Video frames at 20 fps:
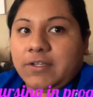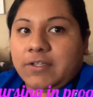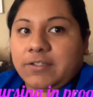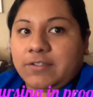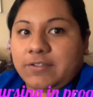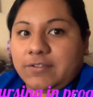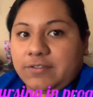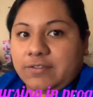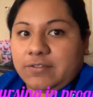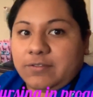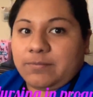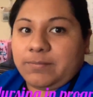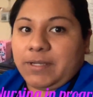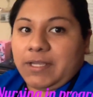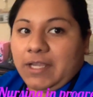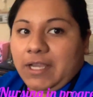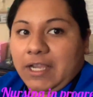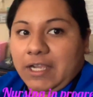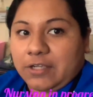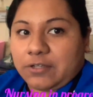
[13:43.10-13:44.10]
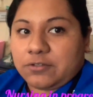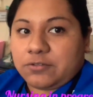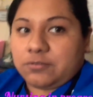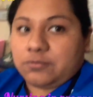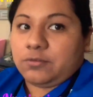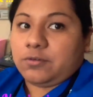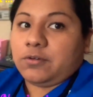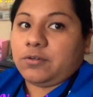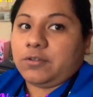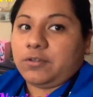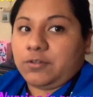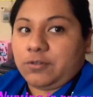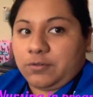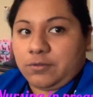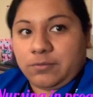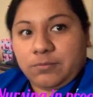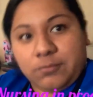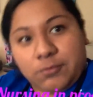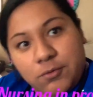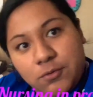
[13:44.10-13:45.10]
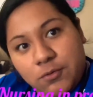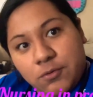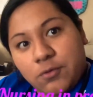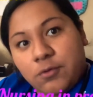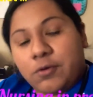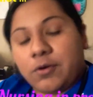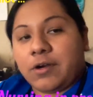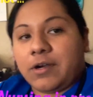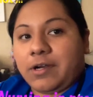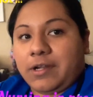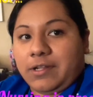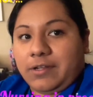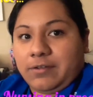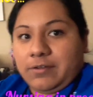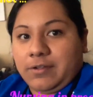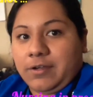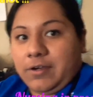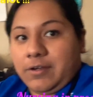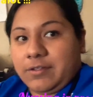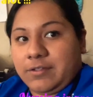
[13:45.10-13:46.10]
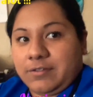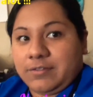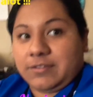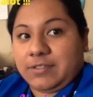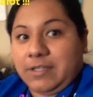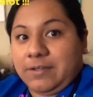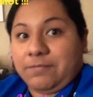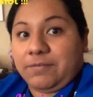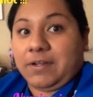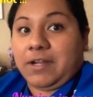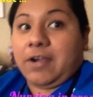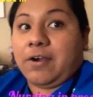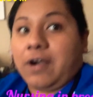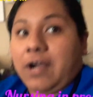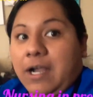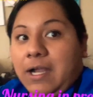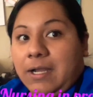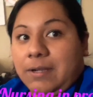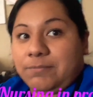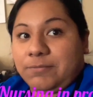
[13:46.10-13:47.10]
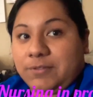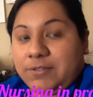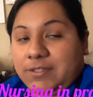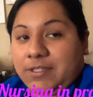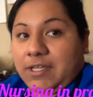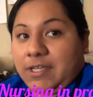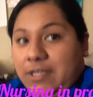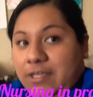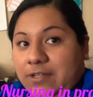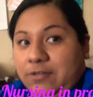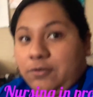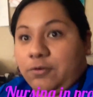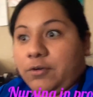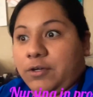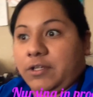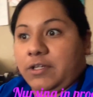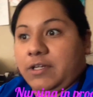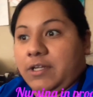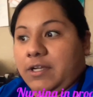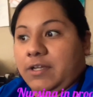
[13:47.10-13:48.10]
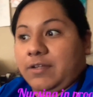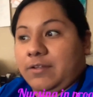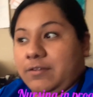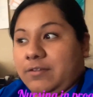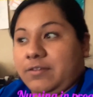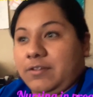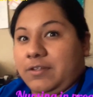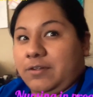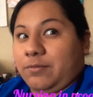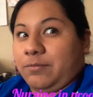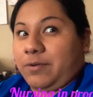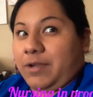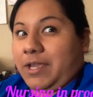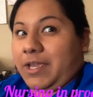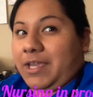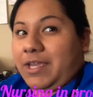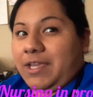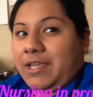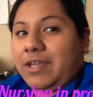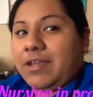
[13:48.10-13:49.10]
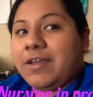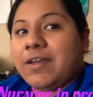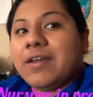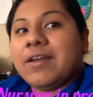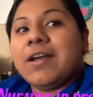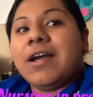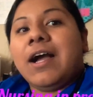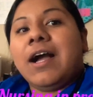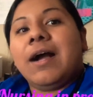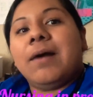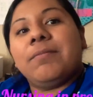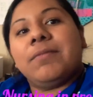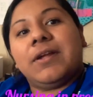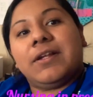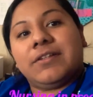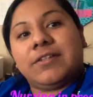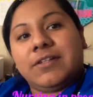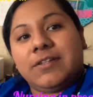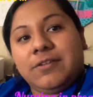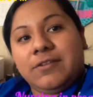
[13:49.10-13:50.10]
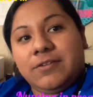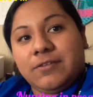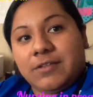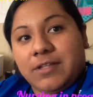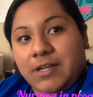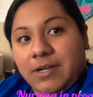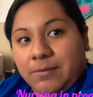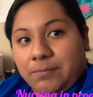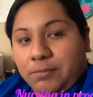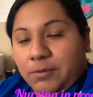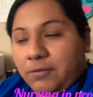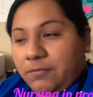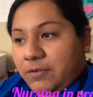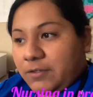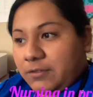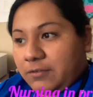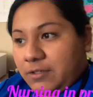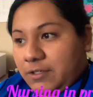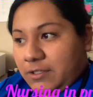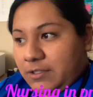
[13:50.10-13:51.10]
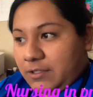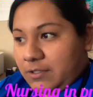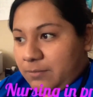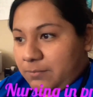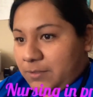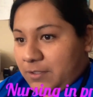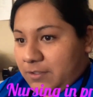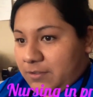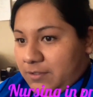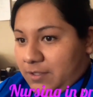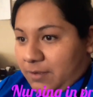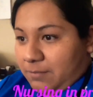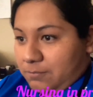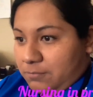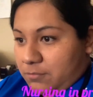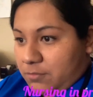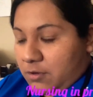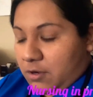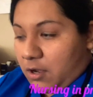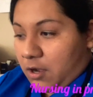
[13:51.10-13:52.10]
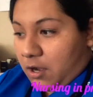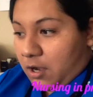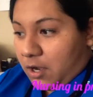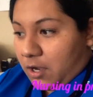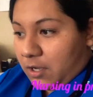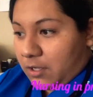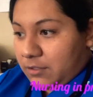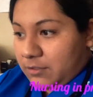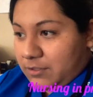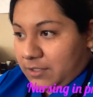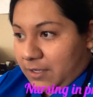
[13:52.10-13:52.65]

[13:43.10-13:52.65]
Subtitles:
This is my actual, you know, core and all this stuff, and how I'm staying organized in a way. I'm not telling you that I'm perfect or anything, because I'm not.